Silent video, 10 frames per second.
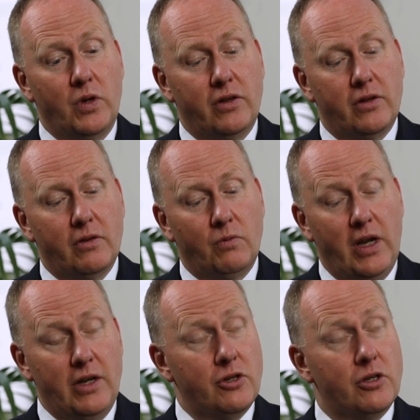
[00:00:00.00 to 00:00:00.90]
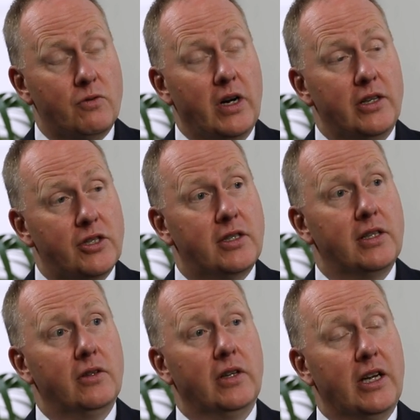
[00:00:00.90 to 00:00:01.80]
with interest rates
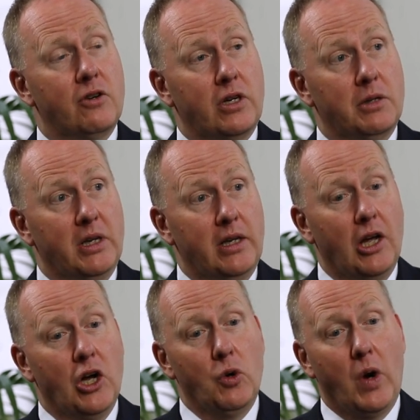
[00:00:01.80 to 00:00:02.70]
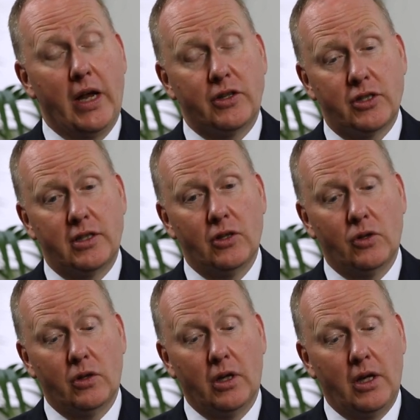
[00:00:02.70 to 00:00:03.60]
still incredibly low and
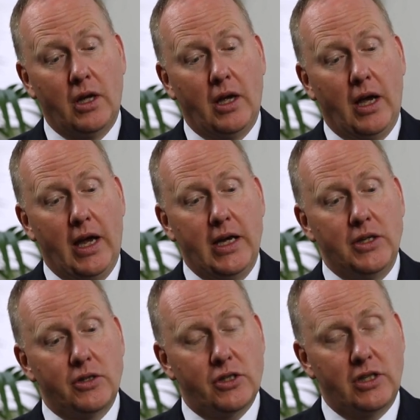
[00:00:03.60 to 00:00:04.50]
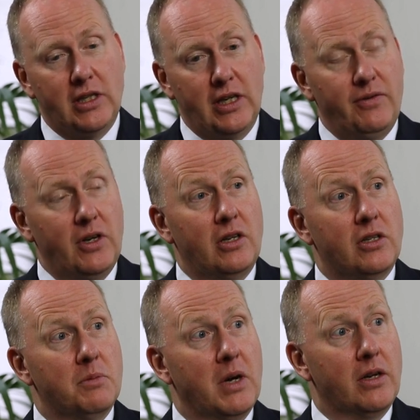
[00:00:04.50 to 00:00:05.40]
still a
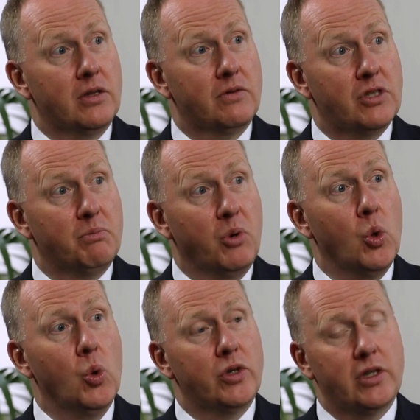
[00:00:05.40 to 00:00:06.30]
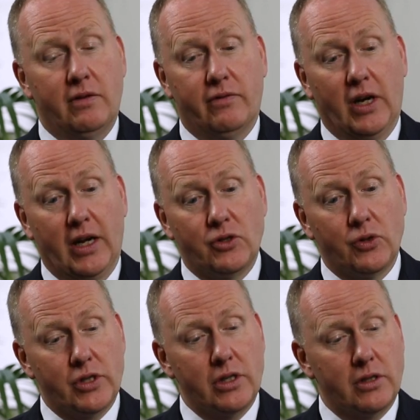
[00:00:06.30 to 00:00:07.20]
significant amount of support in
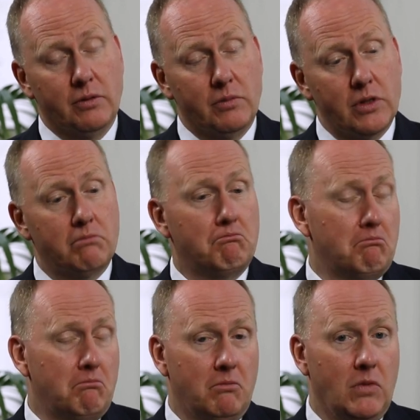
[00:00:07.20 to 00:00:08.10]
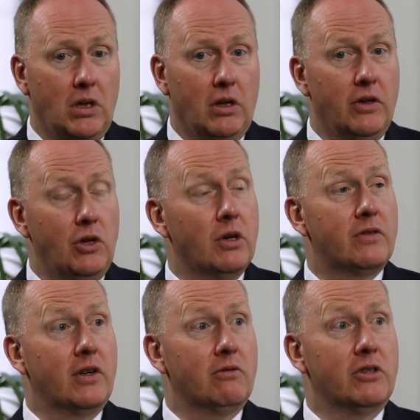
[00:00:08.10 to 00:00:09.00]
financial systems, you know, the US
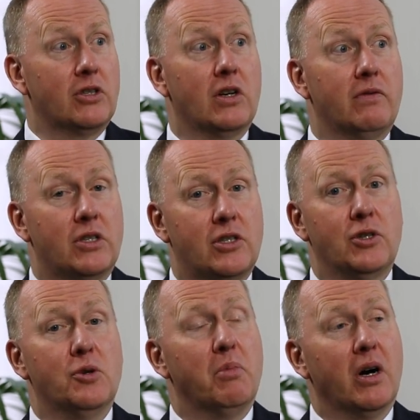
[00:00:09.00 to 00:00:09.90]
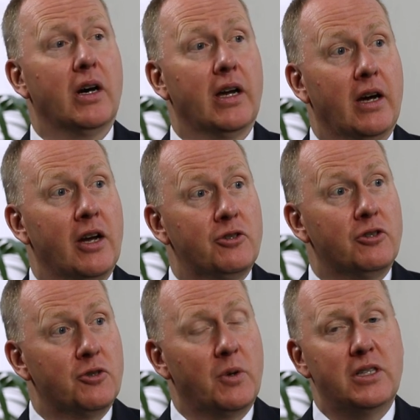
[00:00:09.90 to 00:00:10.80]
Federal Reserve is still buying
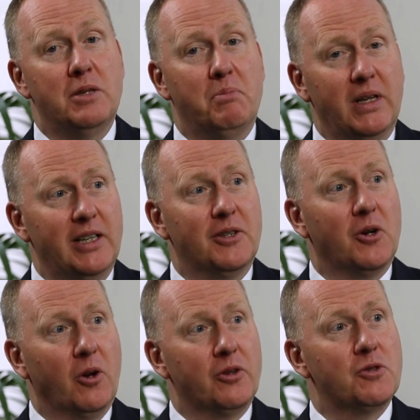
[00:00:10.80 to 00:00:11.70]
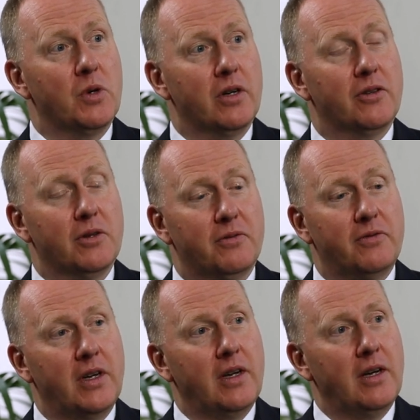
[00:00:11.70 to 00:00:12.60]
$120 billion worth of
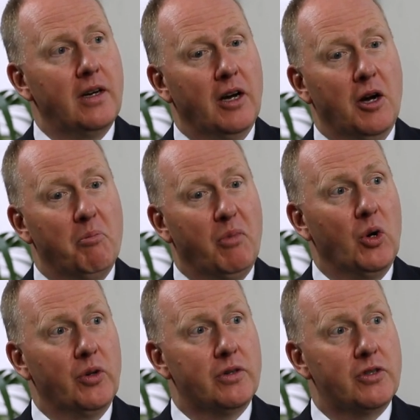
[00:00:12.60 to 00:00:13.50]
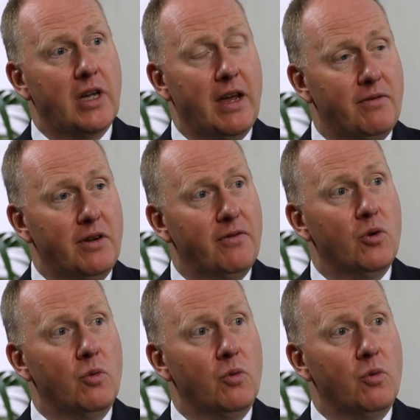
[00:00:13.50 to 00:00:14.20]
bonds every 4